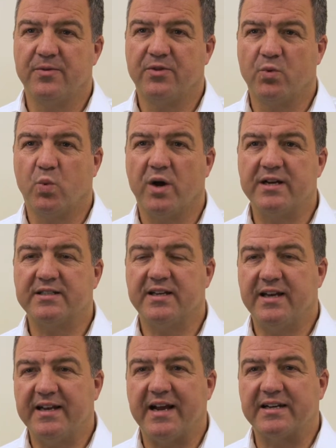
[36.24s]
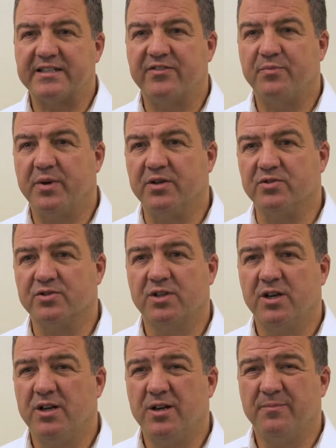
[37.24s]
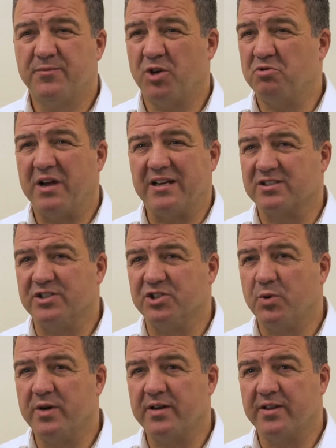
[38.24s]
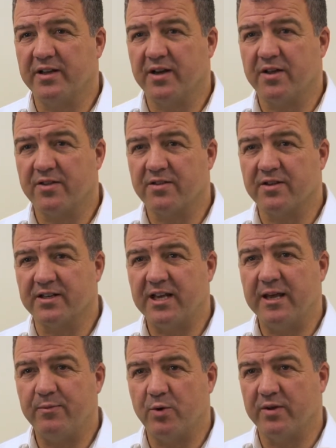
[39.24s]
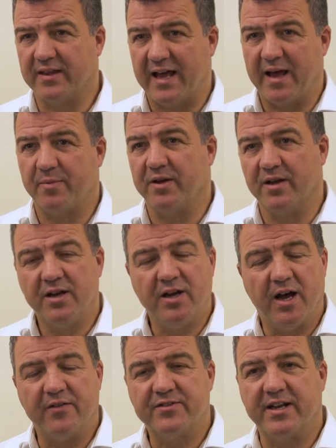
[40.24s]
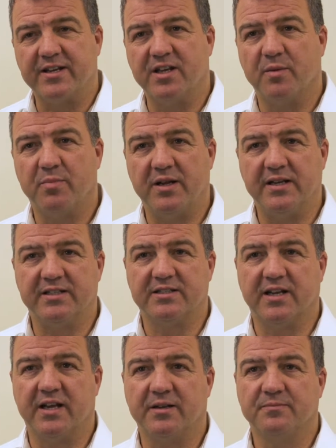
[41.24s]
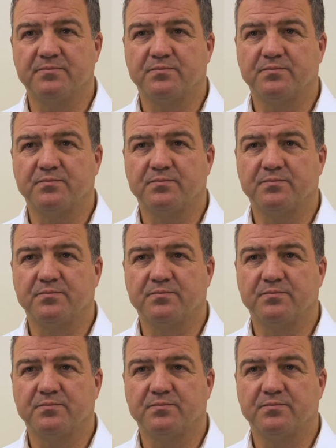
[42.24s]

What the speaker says: The white inactive pills don't actually do anything other than keep you in the habit of taking a pill each day.